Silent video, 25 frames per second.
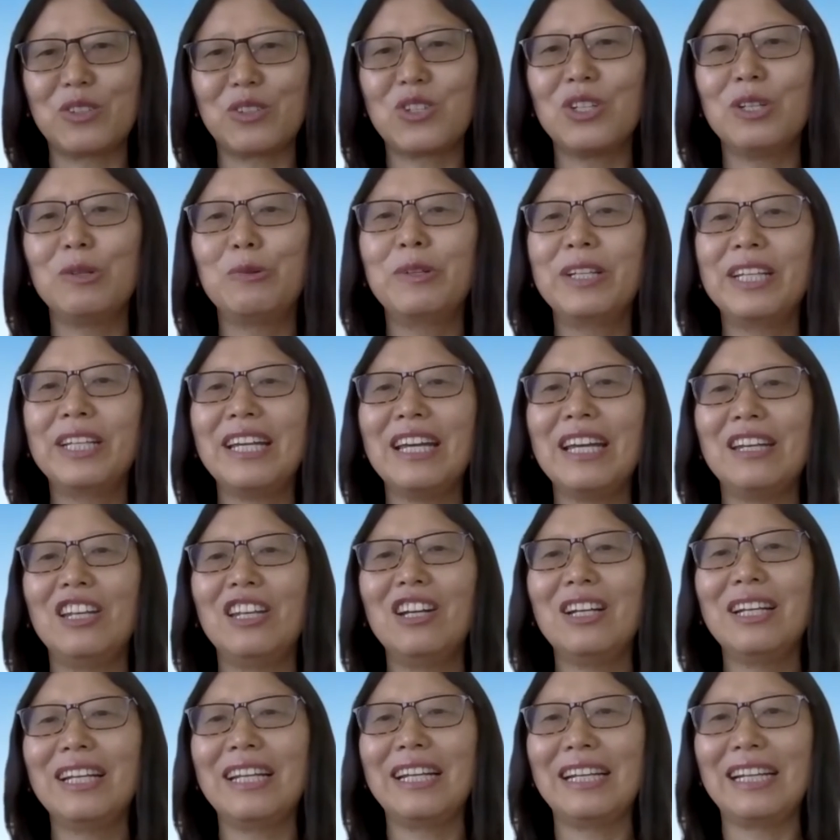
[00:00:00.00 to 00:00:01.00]
So we can
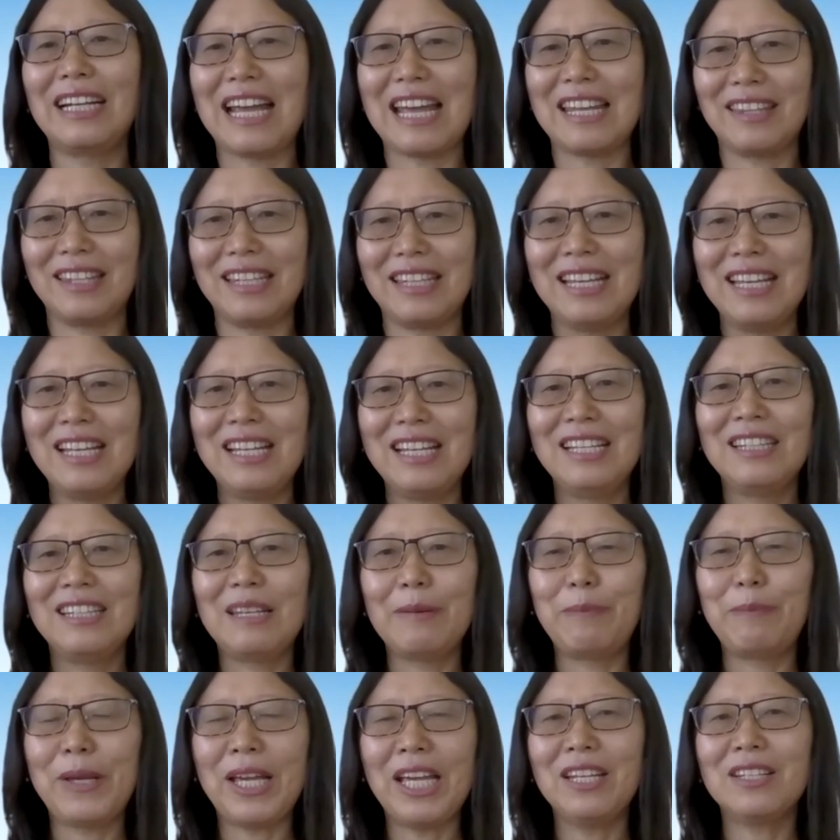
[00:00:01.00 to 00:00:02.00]
looking at
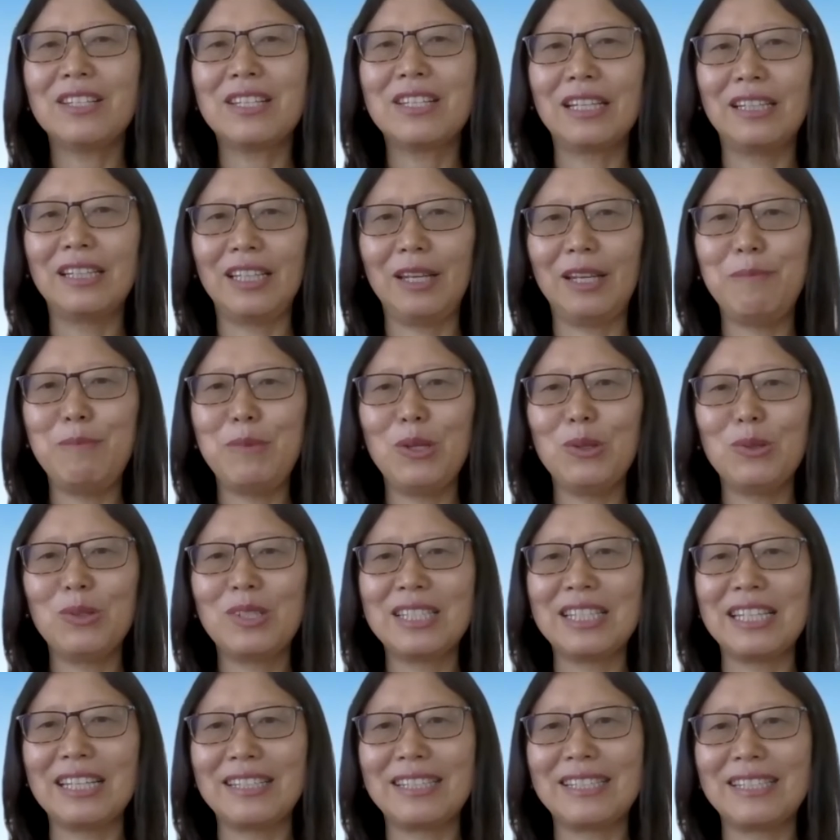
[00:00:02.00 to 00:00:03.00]
the patient immune
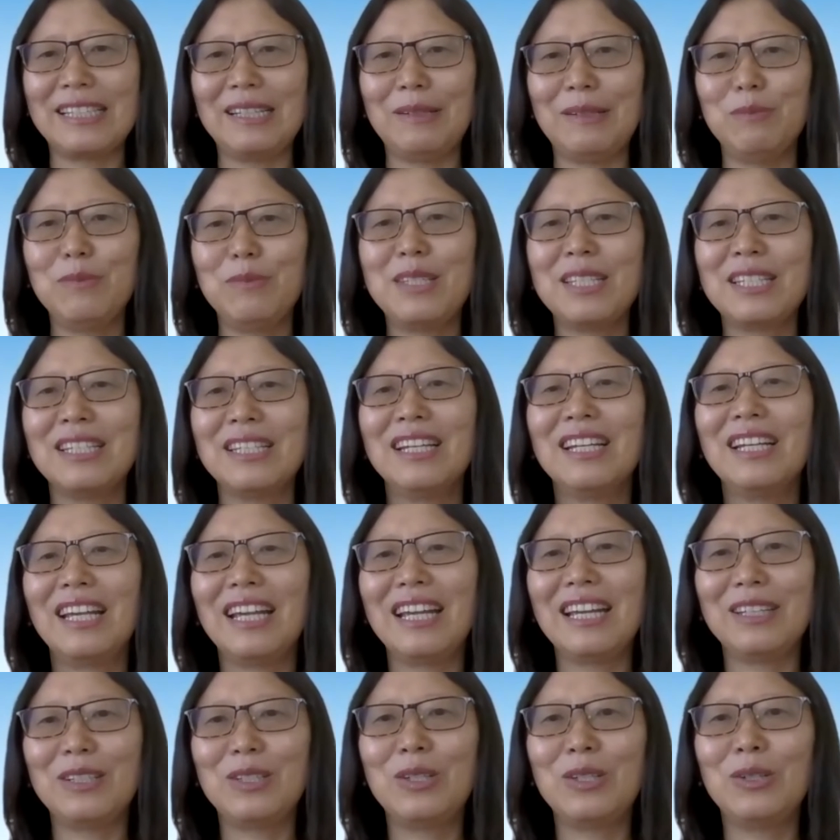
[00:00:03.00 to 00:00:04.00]
systems
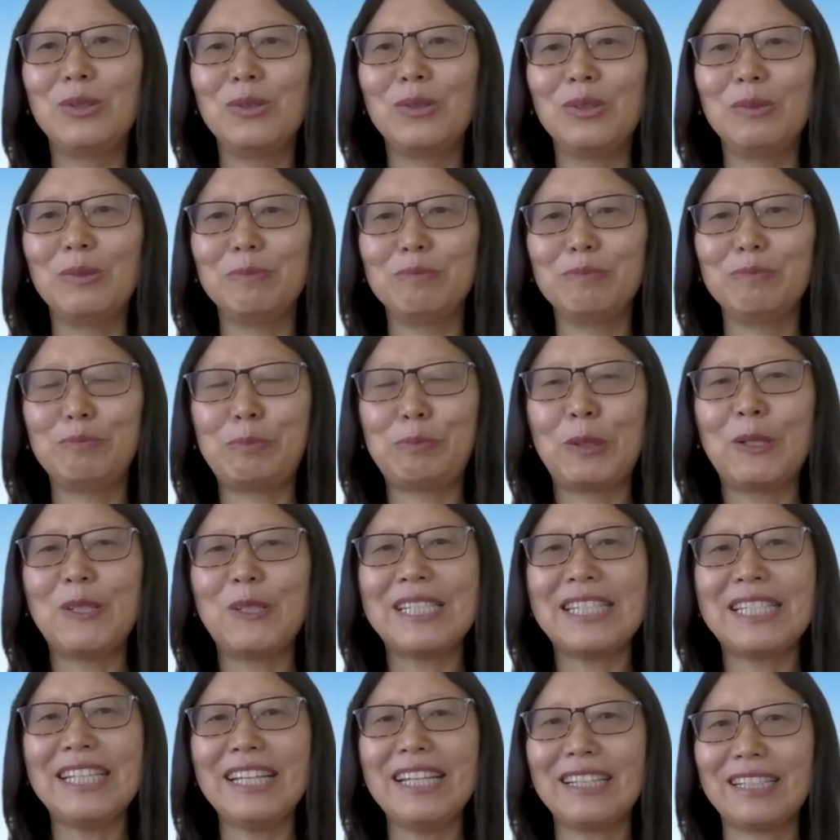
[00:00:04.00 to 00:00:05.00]
and to
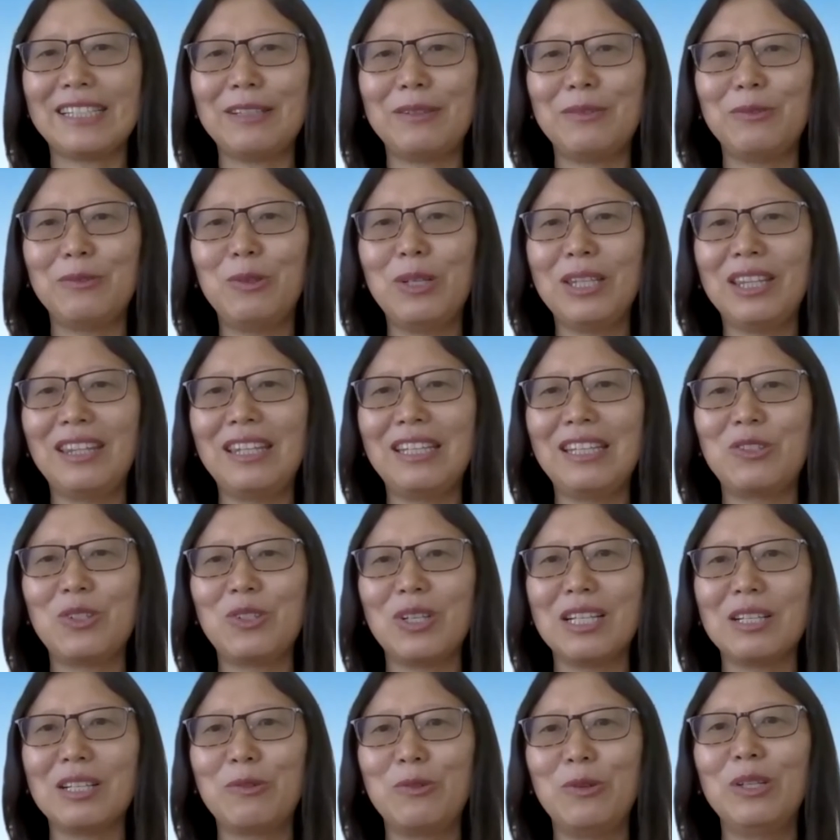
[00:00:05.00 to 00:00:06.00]
predict what the
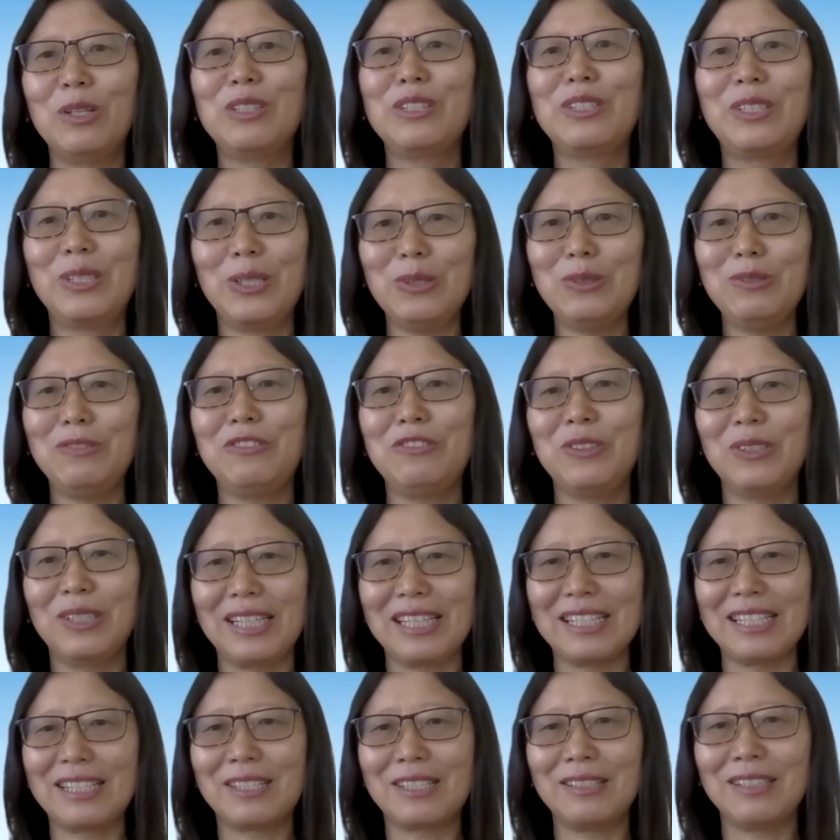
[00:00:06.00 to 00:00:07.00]
drug will do for
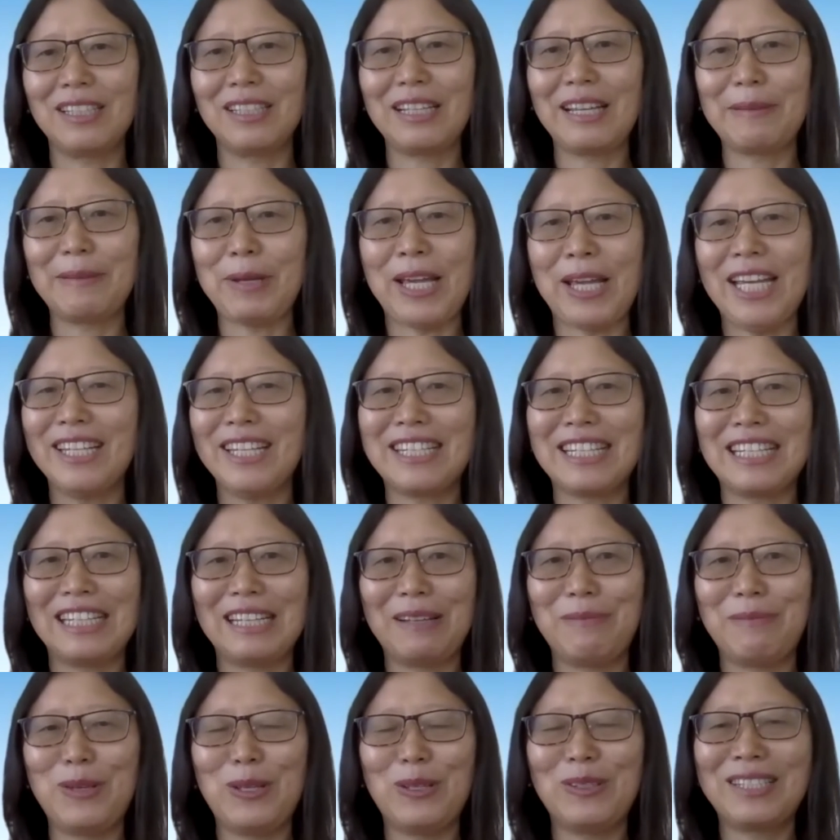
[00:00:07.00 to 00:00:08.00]
this patient
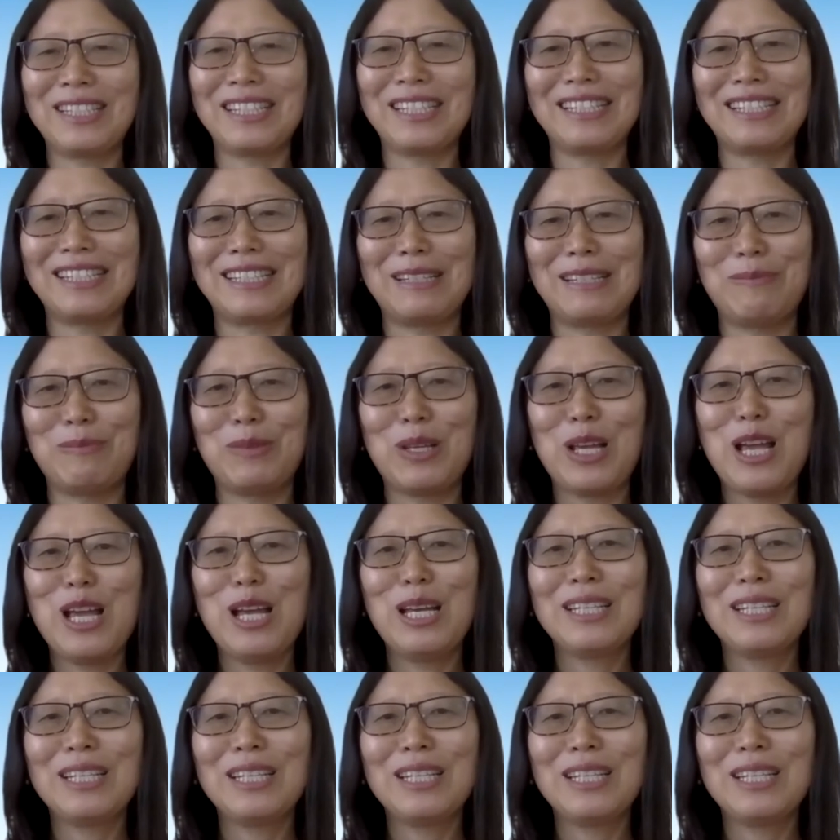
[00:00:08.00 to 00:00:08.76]
system.